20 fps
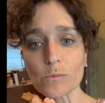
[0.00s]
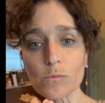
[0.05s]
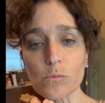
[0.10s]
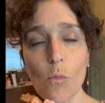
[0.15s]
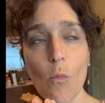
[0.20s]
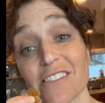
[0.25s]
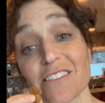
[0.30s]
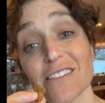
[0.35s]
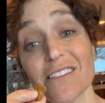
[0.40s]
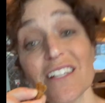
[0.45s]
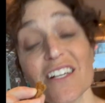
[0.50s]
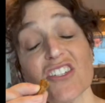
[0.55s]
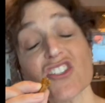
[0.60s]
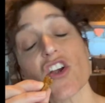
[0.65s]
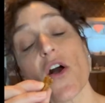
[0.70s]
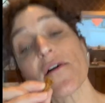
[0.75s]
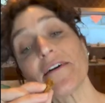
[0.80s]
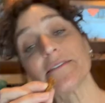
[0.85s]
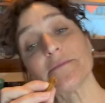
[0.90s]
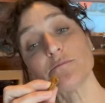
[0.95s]
It's delish.
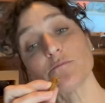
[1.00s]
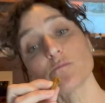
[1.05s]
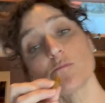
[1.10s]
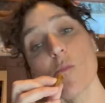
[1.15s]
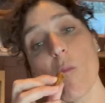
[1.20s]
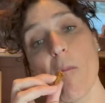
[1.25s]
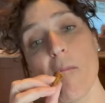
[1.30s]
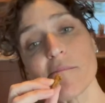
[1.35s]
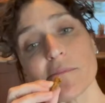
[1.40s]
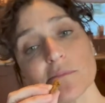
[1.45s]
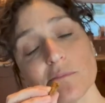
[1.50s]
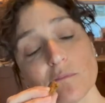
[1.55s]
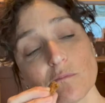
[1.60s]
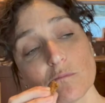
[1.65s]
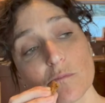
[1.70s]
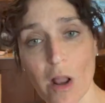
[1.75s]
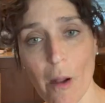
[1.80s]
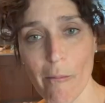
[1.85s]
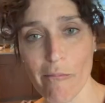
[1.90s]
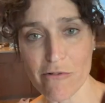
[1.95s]

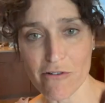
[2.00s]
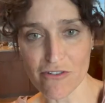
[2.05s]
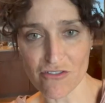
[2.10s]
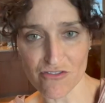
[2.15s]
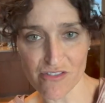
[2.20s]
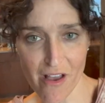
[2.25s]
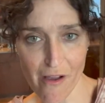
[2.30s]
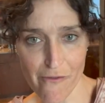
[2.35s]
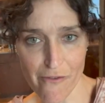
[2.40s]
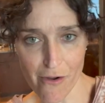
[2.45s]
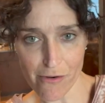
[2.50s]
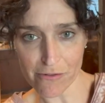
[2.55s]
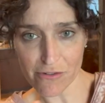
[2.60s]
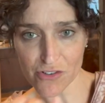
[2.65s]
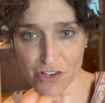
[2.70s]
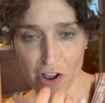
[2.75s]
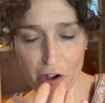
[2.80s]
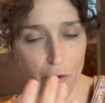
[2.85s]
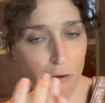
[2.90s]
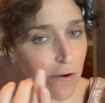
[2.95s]
I'm just now
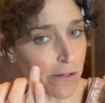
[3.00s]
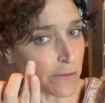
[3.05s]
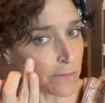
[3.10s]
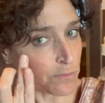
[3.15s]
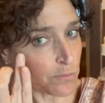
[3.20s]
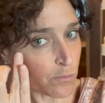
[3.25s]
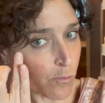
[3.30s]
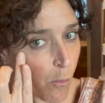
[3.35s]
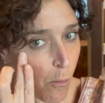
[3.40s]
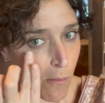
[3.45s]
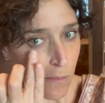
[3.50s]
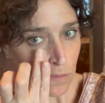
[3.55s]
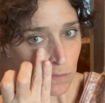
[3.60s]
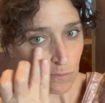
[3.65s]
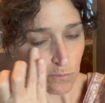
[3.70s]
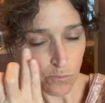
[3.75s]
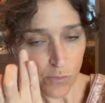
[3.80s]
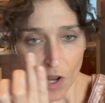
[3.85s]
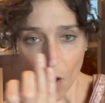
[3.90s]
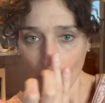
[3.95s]
noticing
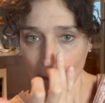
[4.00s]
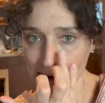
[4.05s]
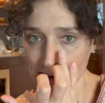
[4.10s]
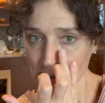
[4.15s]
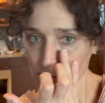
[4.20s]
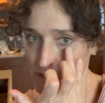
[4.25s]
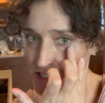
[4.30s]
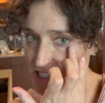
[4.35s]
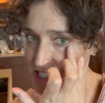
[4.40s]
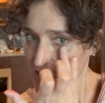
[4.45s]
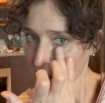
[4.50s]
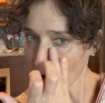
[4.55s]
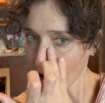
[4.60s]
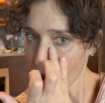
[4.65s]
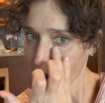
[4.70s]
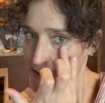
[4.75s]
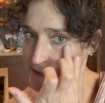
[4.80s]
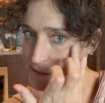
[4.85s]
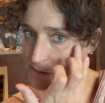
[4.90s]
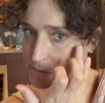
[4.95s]
how much
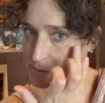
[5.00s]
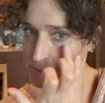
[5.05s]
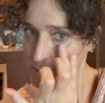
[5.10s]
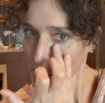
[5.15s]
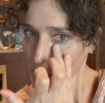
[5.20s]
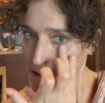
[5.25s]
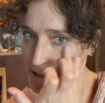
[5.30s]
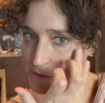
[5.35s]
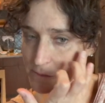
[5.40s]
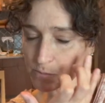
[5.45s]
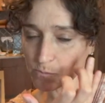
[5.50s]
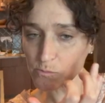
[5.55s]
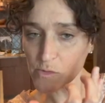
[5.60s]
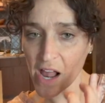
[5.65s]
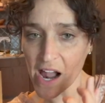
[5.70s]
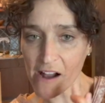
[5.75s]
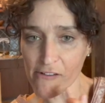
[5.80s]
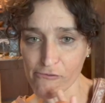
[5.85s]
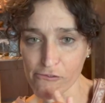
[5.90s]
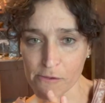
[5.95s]
mascara I
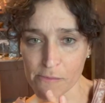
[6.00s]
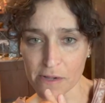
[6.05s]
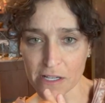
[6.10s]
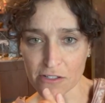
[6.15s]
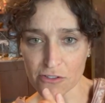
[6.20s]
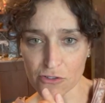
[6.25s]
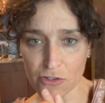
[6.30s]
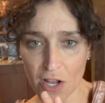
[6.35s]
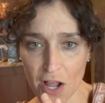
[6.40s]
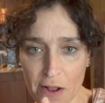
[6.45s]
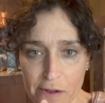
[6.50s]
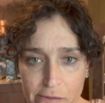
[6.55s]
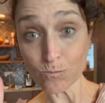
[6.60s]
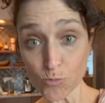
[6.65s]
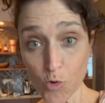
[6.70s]
have from yesterday.